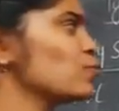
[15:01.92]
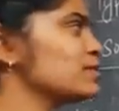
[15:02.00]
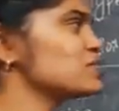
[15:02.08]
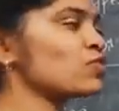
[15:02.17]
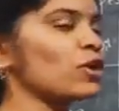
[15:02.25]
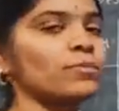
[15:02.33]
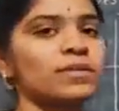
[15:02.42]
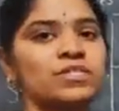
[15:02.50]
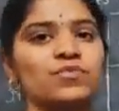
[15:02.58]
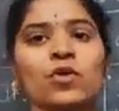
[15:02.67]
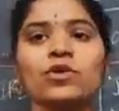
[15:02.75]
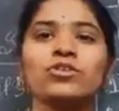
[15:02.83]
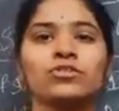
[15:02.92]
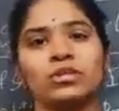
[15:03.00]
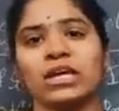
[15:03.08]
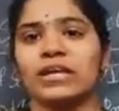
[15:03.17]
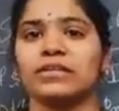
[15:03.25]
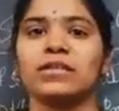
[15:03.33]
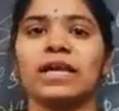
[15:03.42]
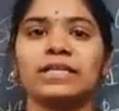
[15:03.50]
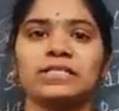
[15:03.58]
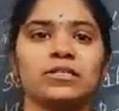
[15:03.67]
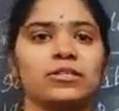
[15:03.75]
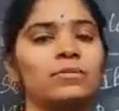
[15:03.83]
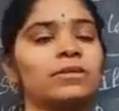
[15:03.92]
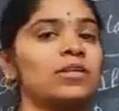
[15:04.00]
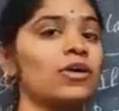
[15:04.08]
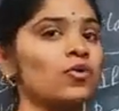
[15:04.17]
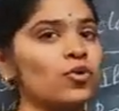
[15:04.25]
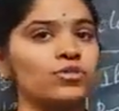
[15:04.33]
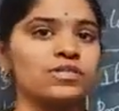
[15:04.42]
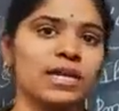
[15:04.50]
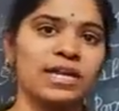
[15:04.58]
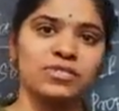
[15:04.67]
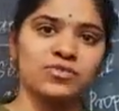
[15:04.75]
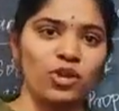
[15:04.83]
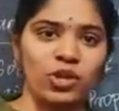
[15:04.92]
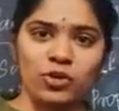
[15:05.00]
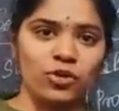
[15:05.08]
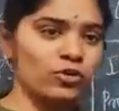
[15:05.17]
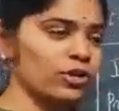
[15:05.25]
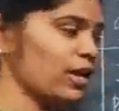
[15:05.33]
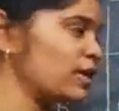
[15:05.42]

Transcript: soil means what? That is nothing but the roadside soil. Okay.